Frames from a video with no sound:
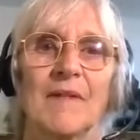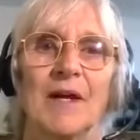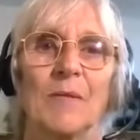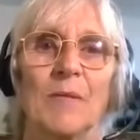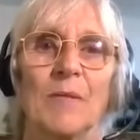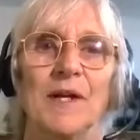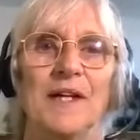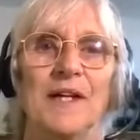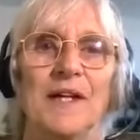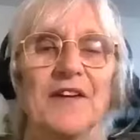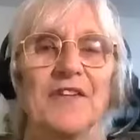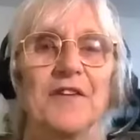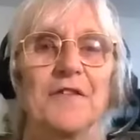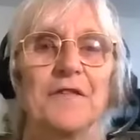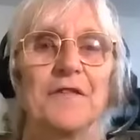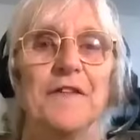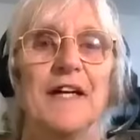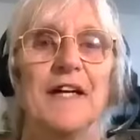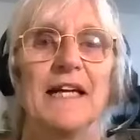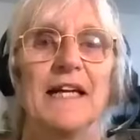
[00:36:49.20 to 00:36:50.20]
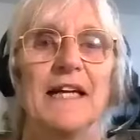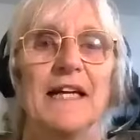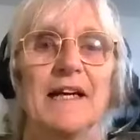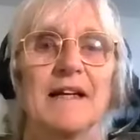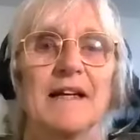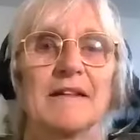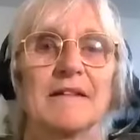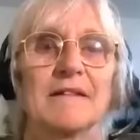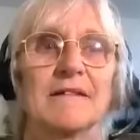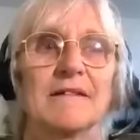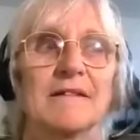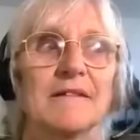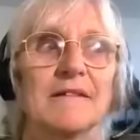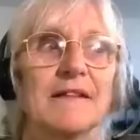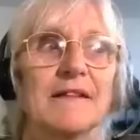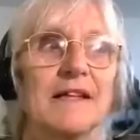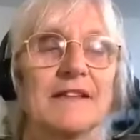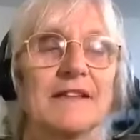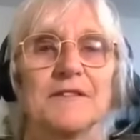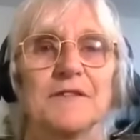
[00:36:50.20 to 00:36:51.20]
And when there's a feeling,
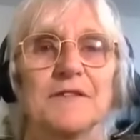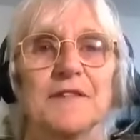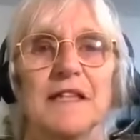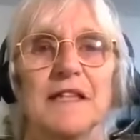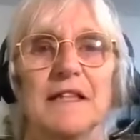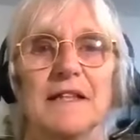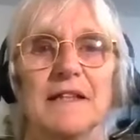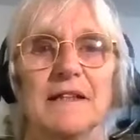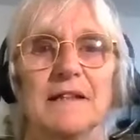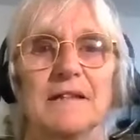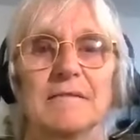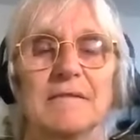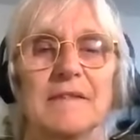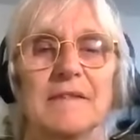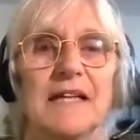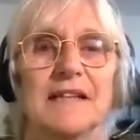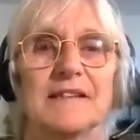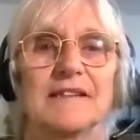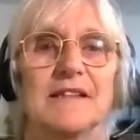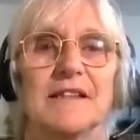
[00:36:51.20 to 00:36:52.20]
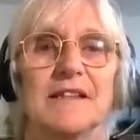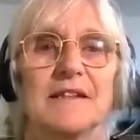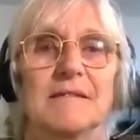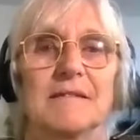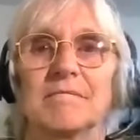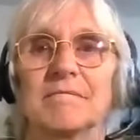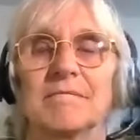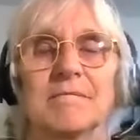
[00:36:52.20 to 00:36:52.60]
that's it.